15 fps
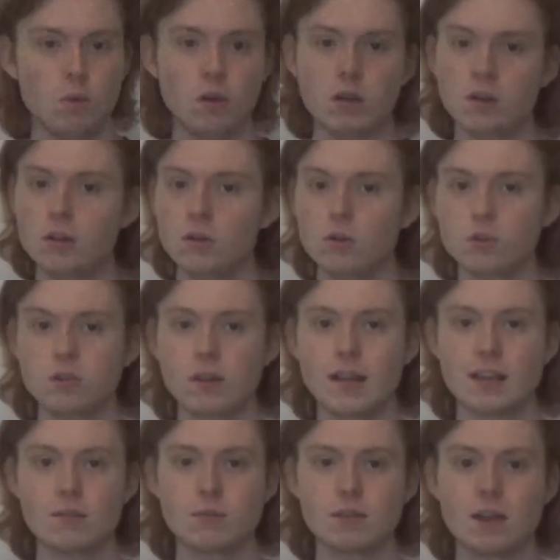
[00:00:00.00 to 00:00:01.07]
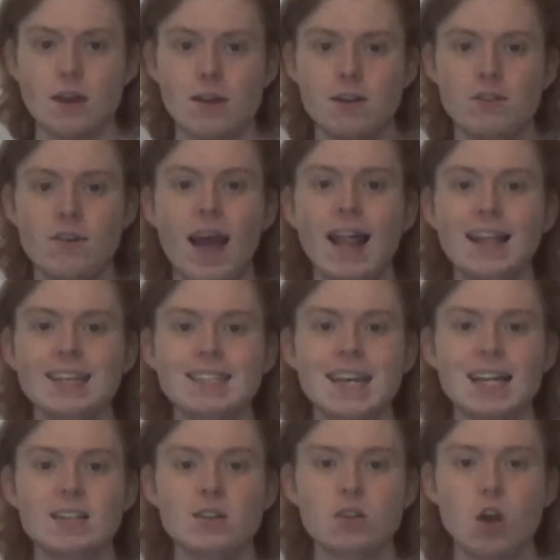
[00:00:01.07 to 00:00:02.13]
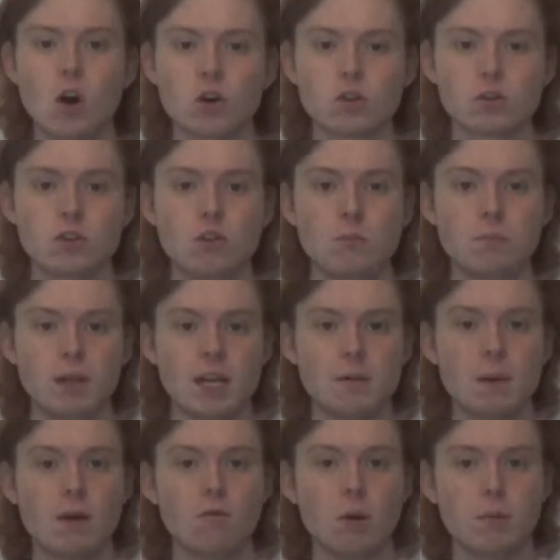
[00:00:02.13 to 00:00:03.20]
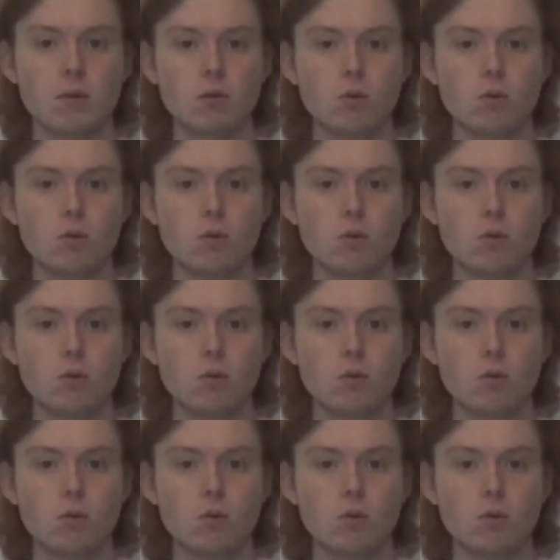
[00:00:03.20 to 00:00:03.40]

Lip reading: We could also get the return of Alexander Knox, played by Robert